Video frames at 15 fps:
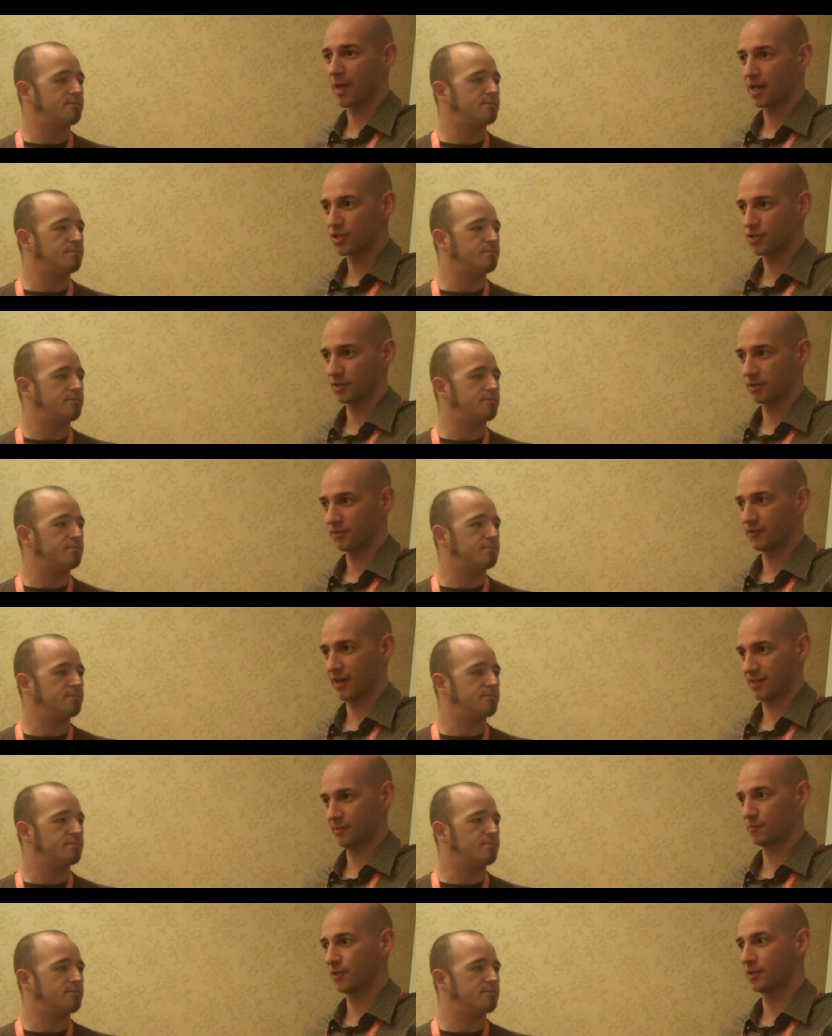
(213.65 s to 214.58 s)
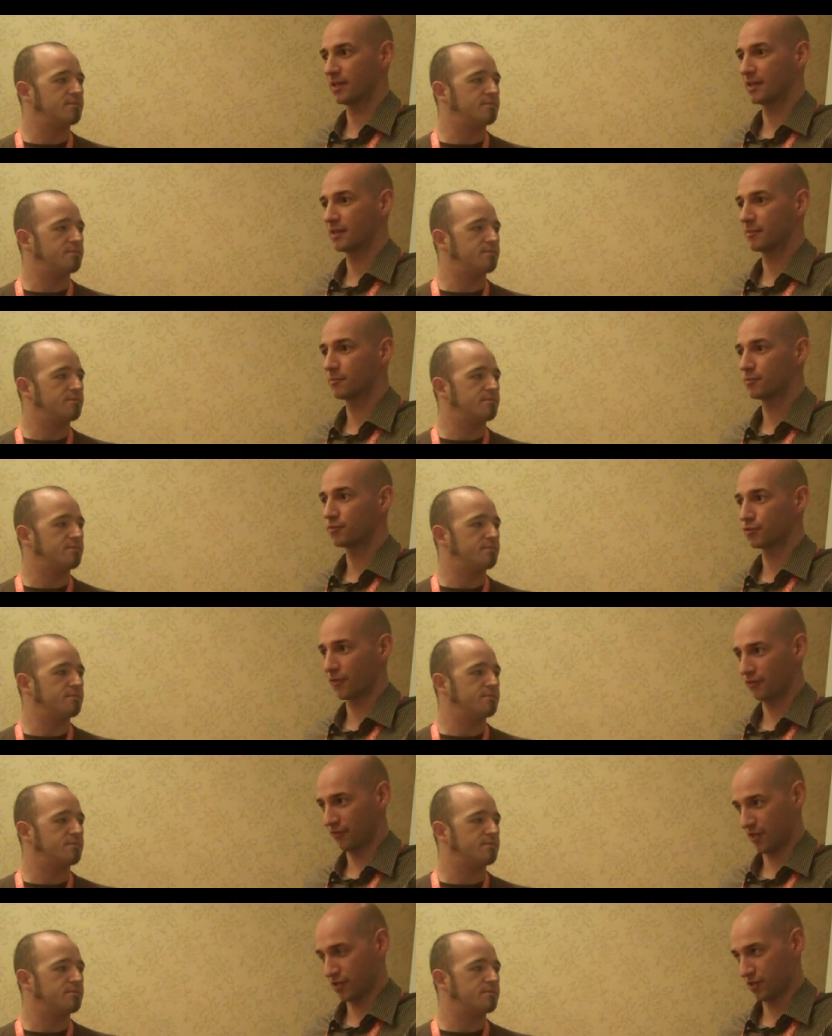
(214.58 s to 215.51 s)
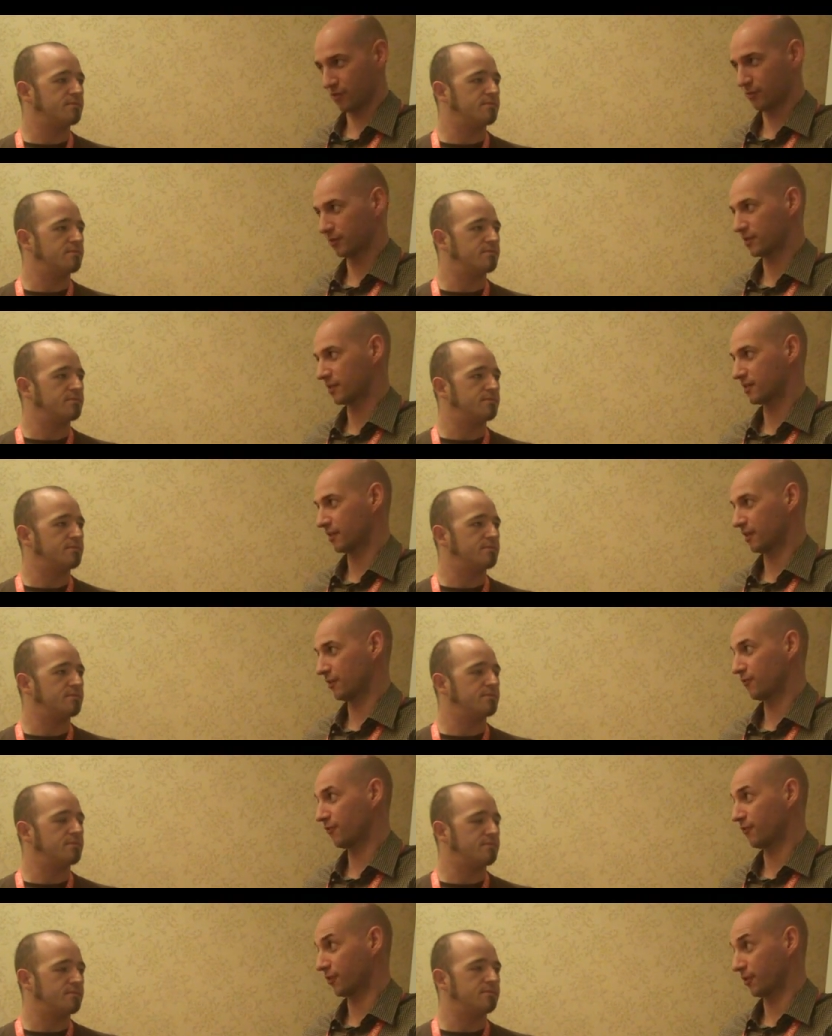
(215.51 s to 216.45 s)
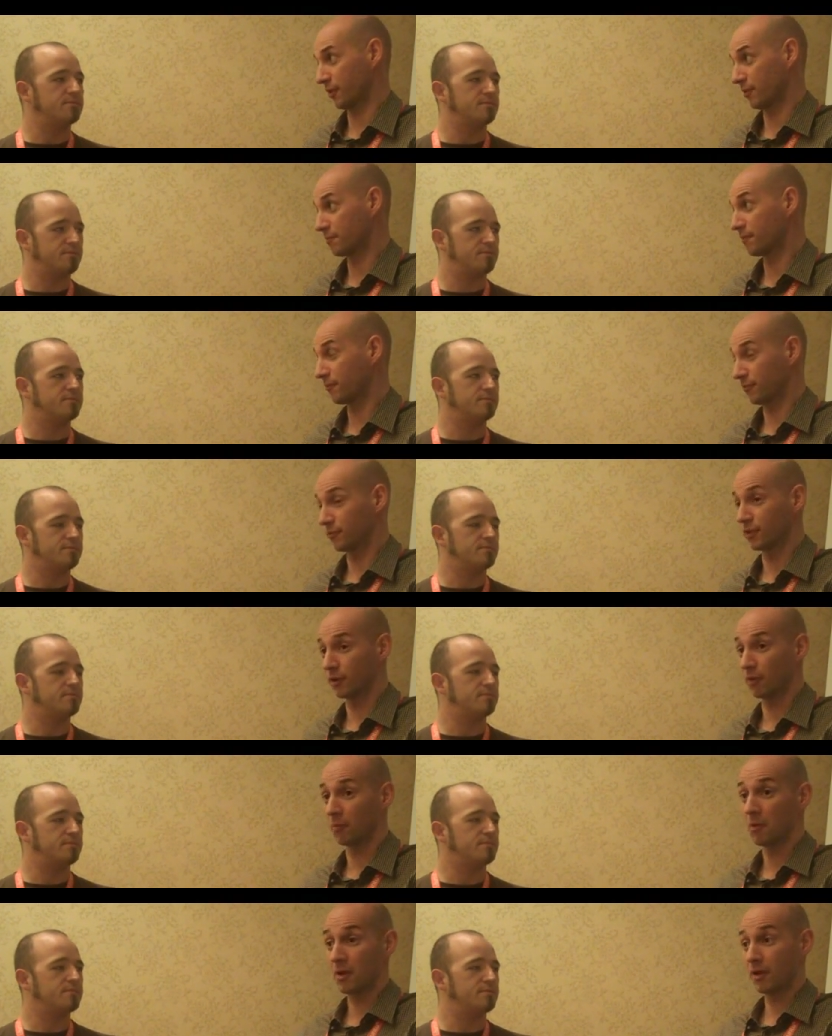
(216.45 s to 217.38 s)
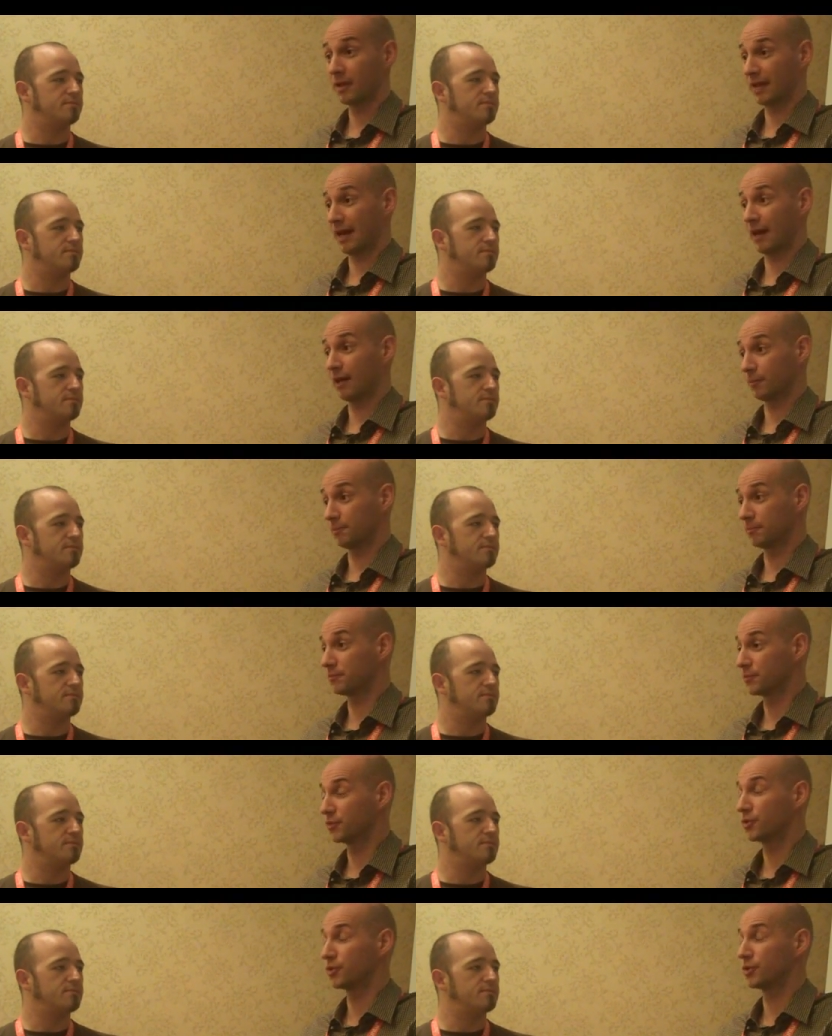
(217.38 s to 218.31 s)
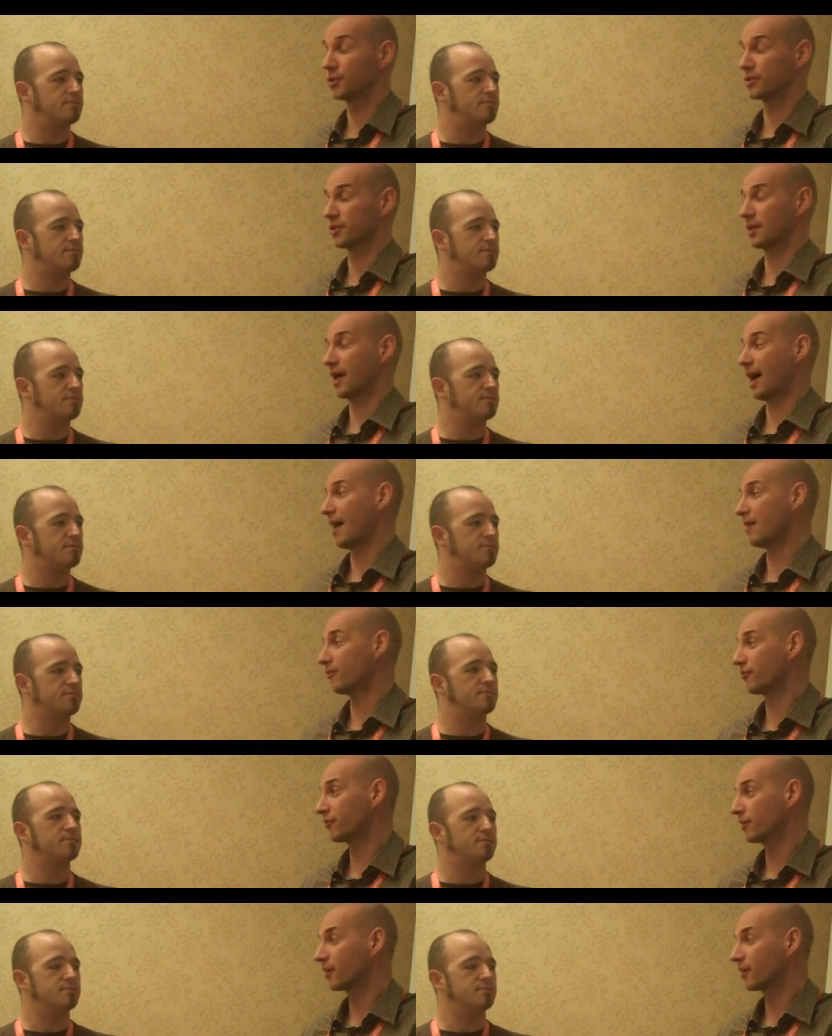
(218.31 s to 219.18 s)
Speaker 1: major investment in professional design for you know now two years and a half.